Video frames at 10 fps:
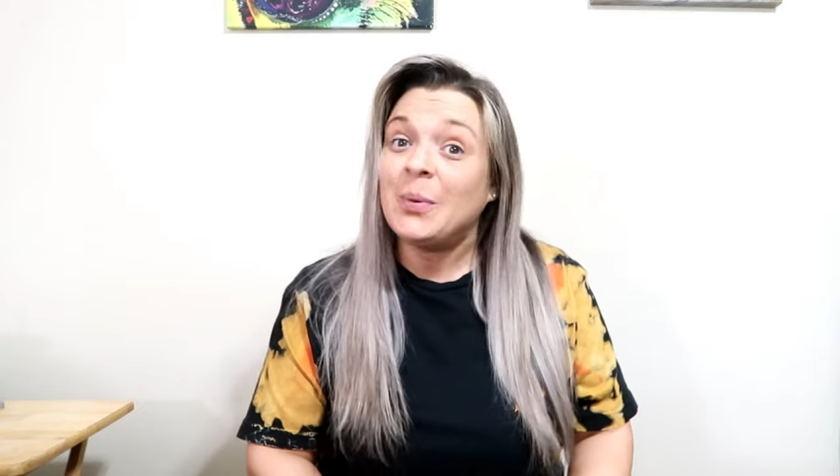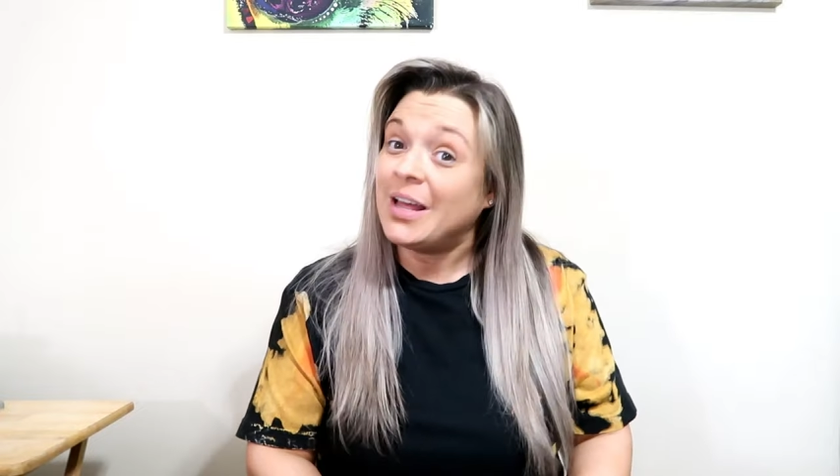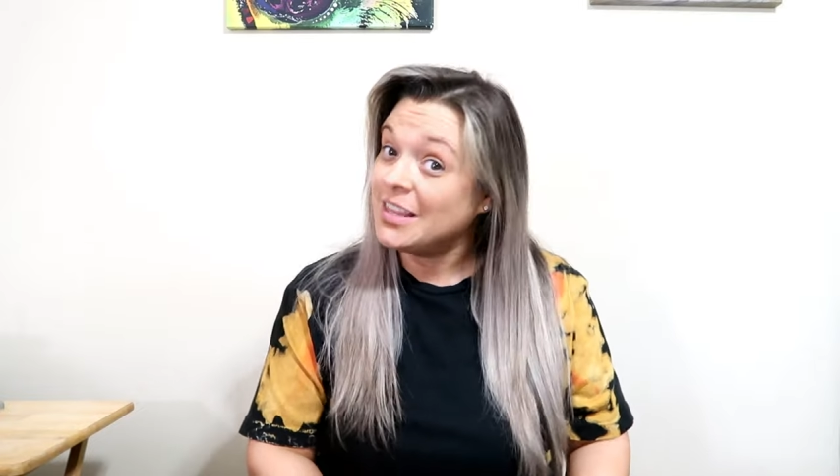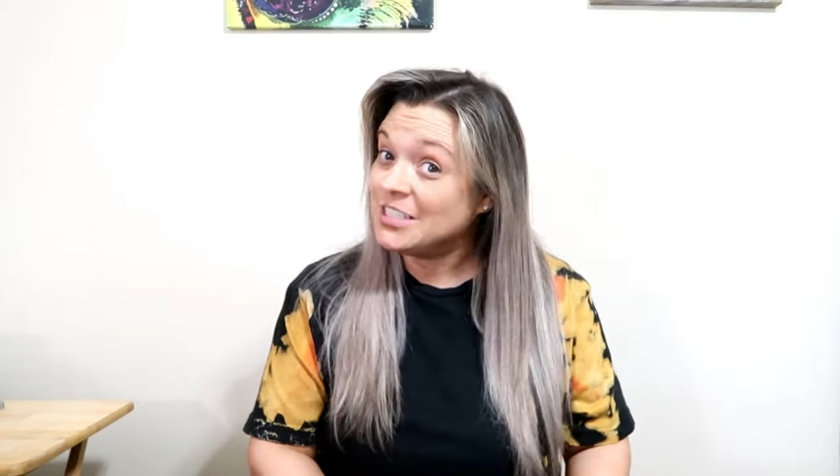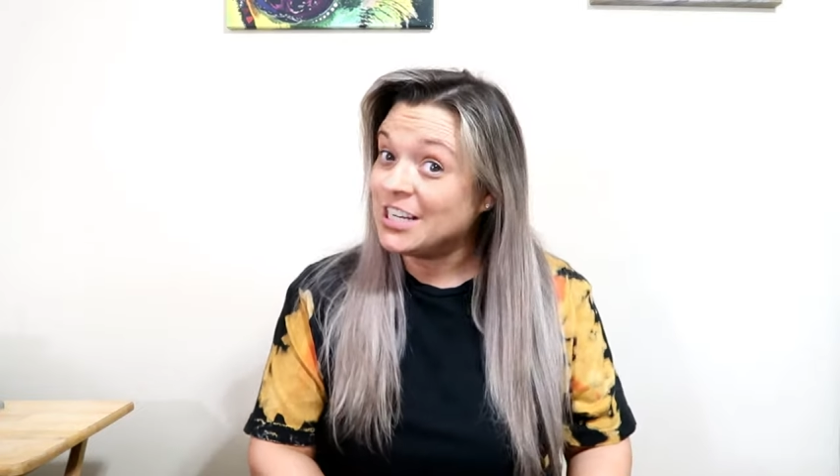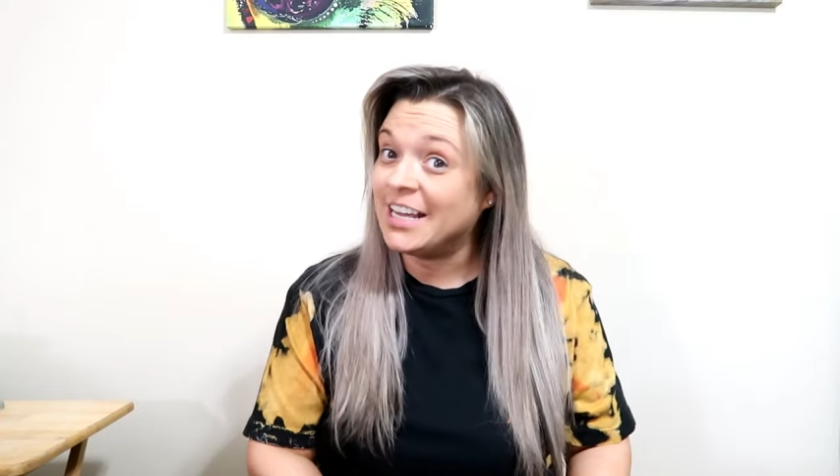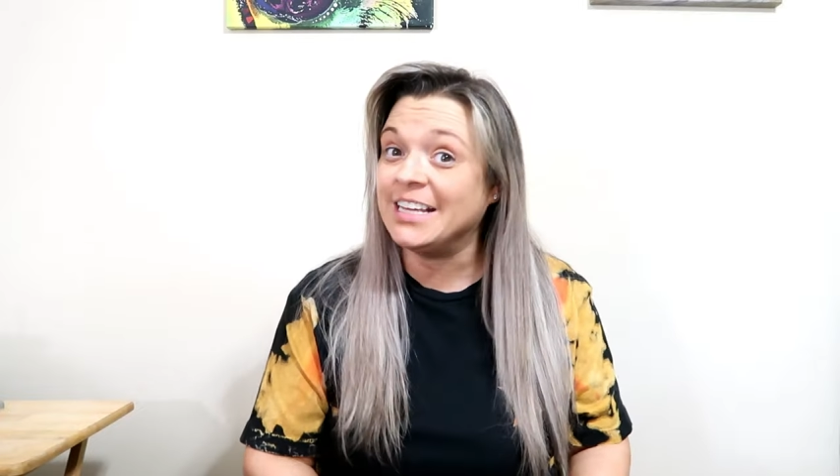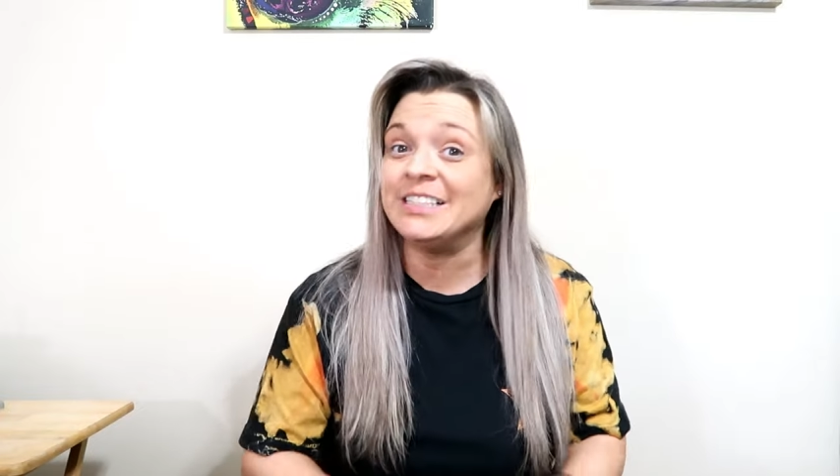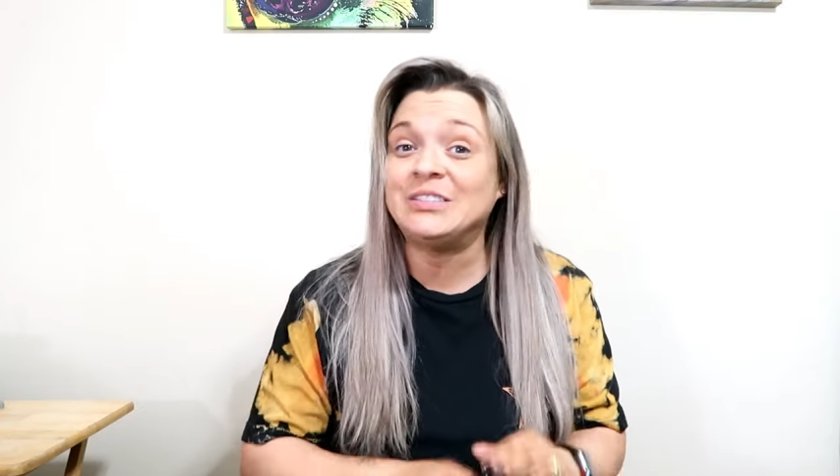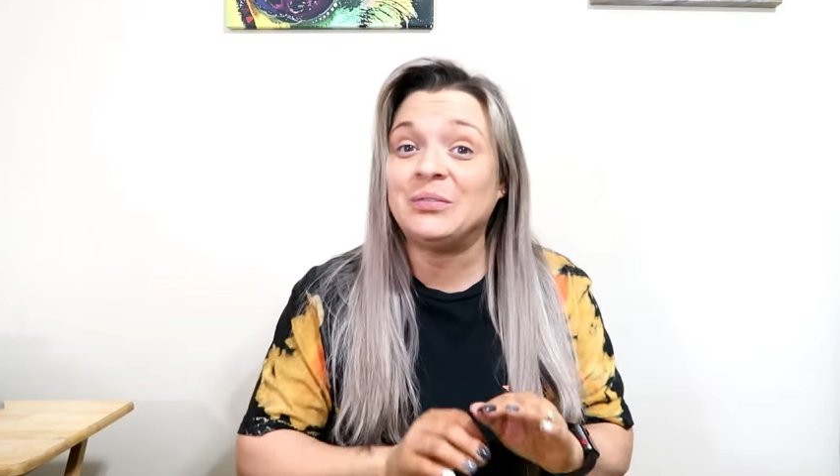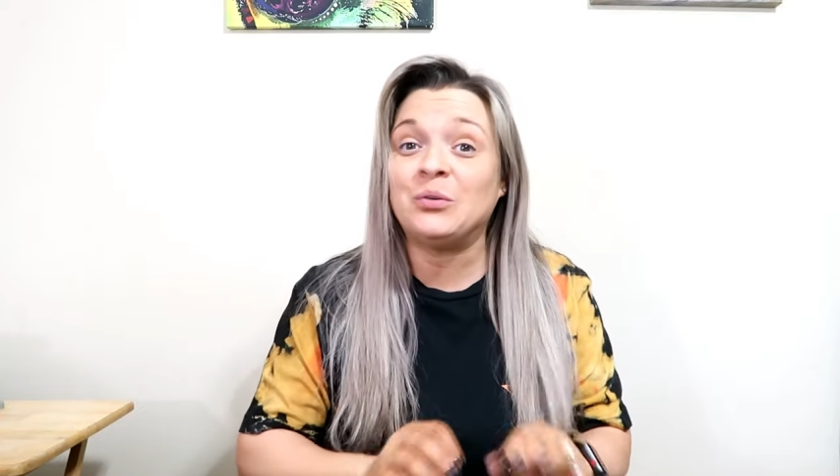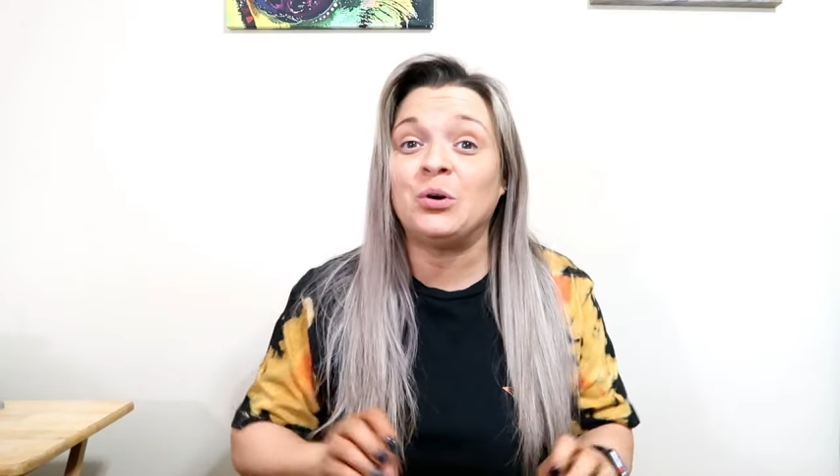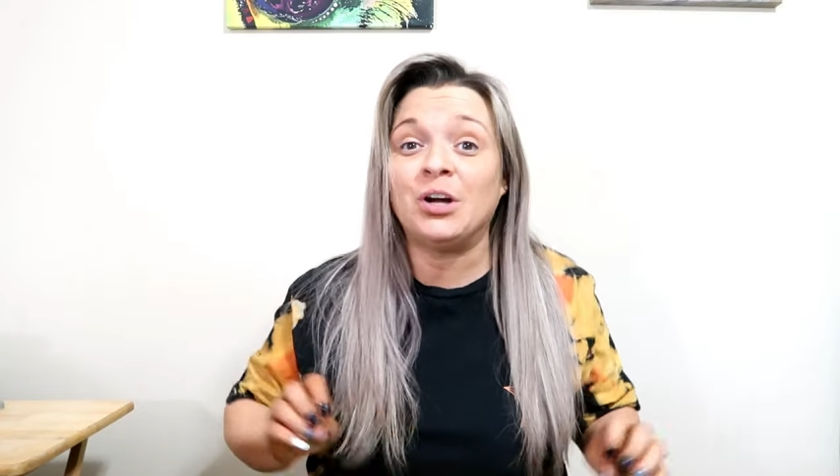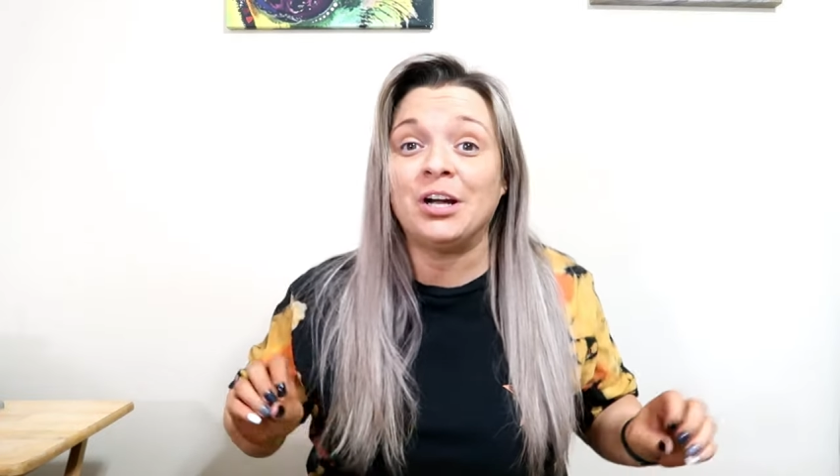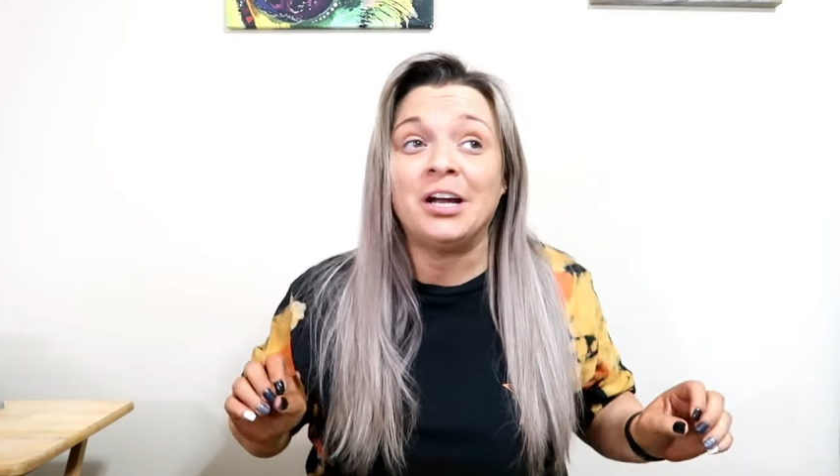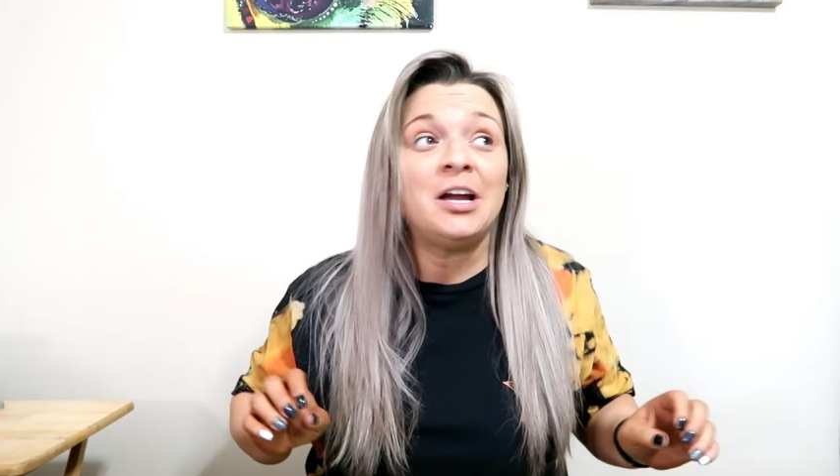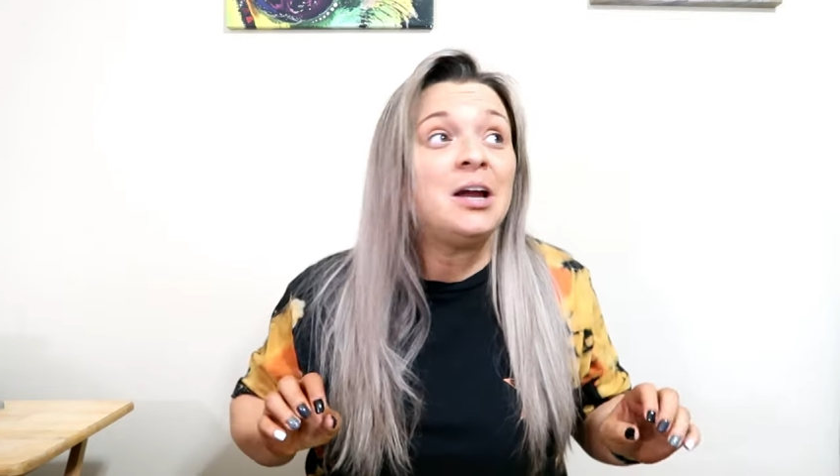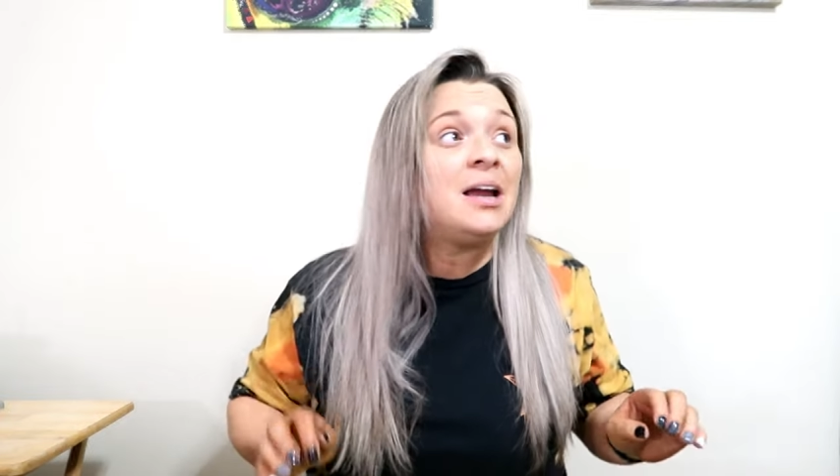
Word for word: apologize for